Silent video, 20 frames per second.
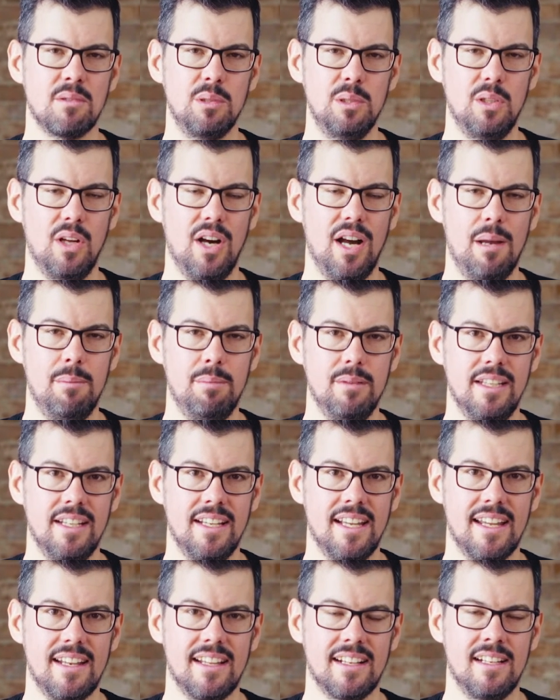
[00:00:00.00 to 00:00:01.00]
reliably
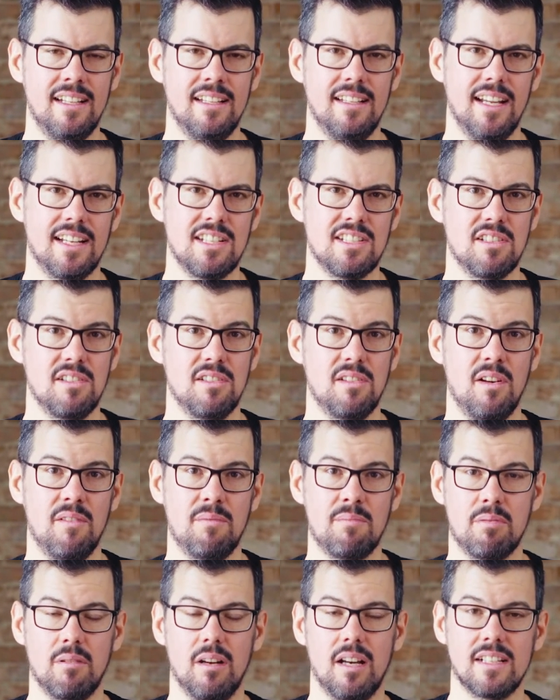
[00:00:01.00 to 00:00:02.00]
get a collection
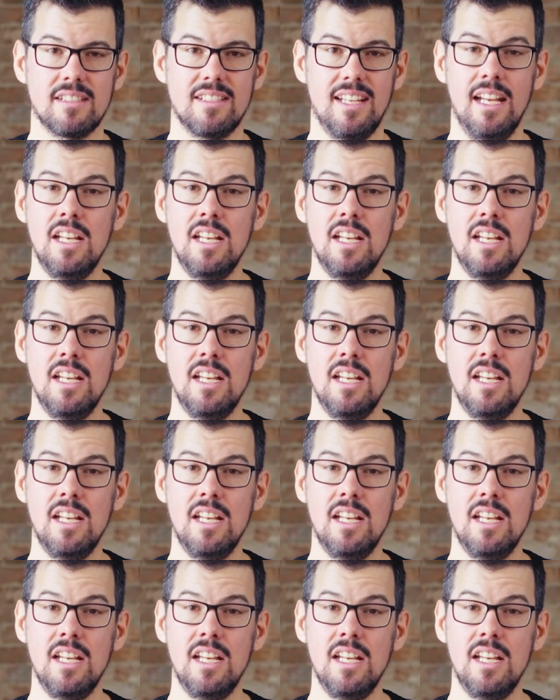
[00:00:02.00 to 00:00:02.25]
of products